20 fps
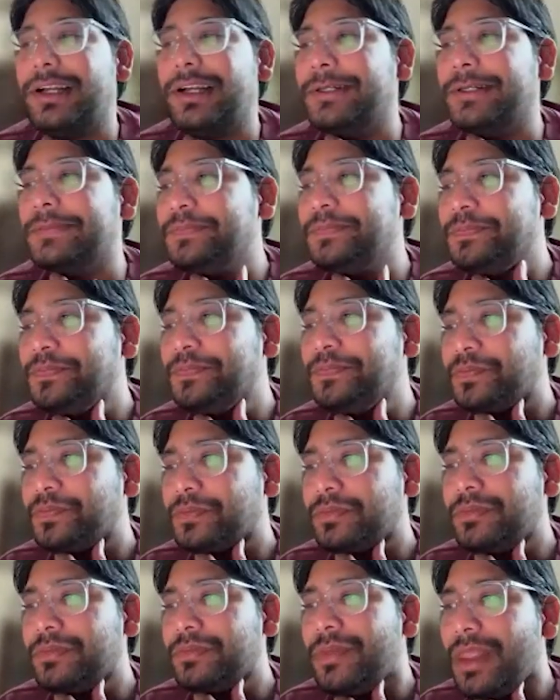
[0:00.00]

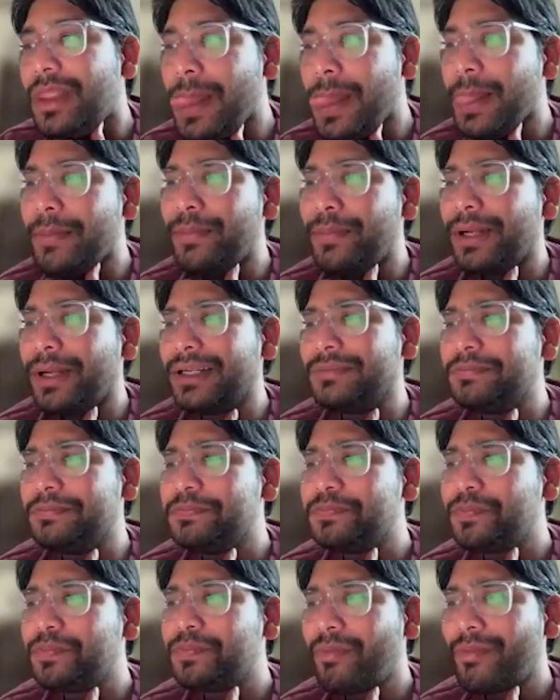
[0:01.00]
But
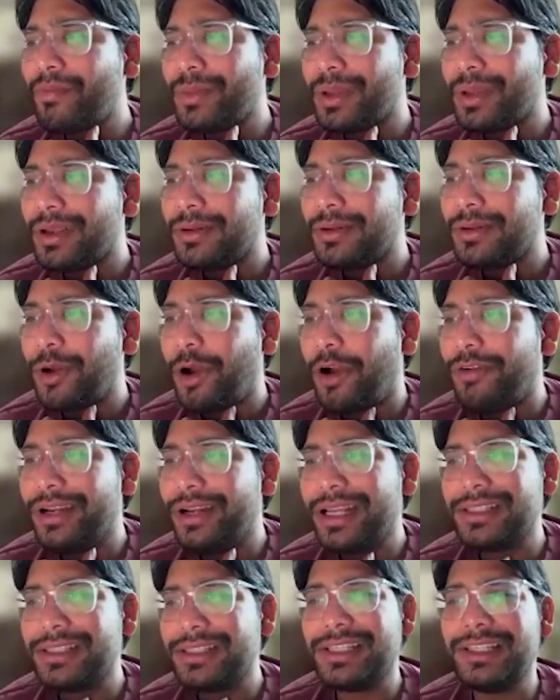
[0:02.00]

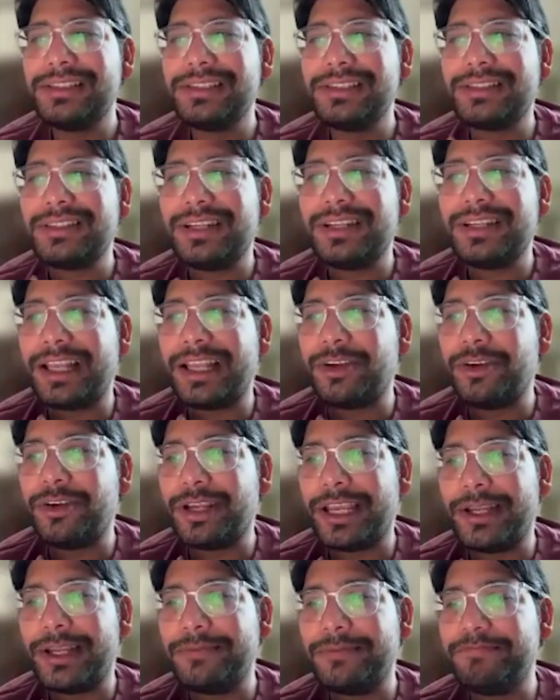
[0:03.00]
often I see this like,
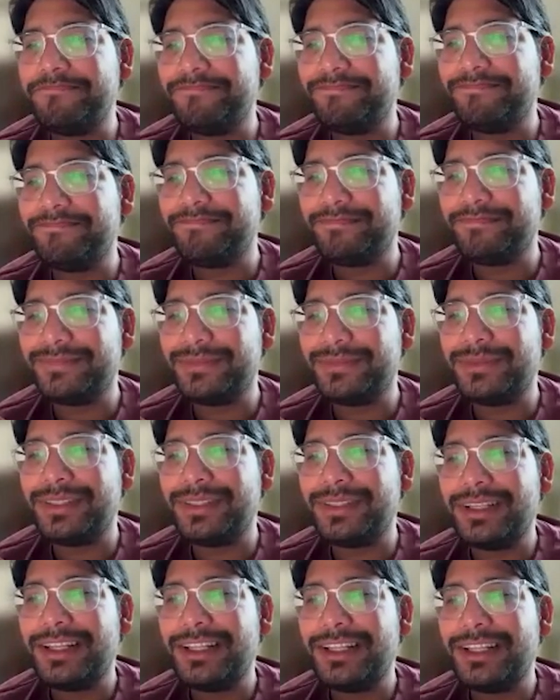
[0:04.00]
okay,
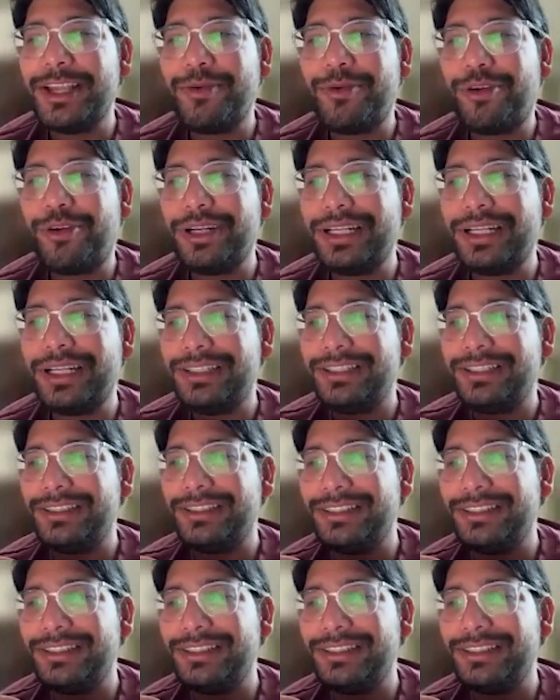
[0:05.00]
they want